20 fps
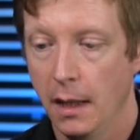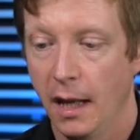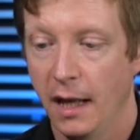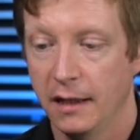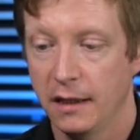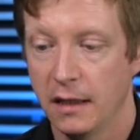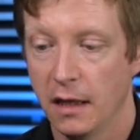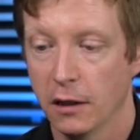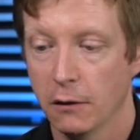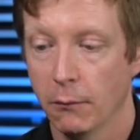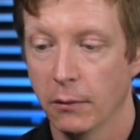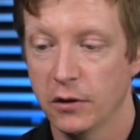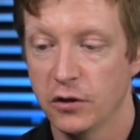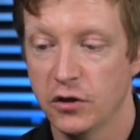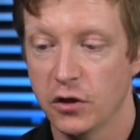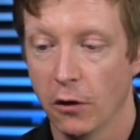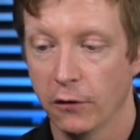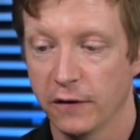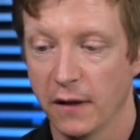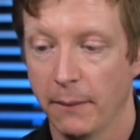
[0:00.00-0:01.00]
and the other one
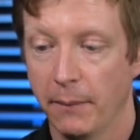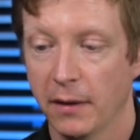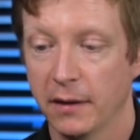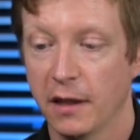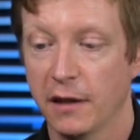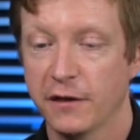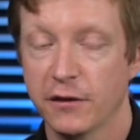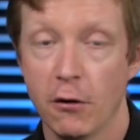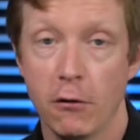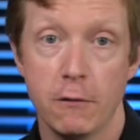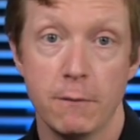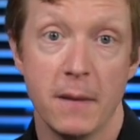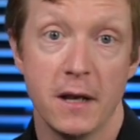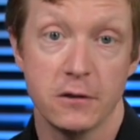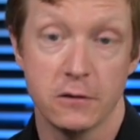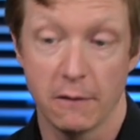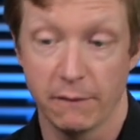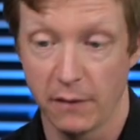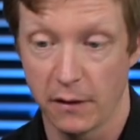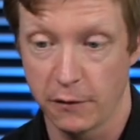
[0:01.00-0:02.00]
shows up on the third
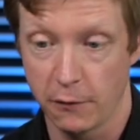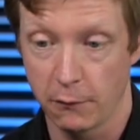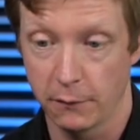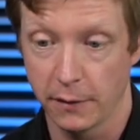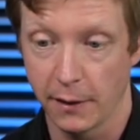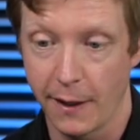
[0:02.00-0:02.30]
measure of the third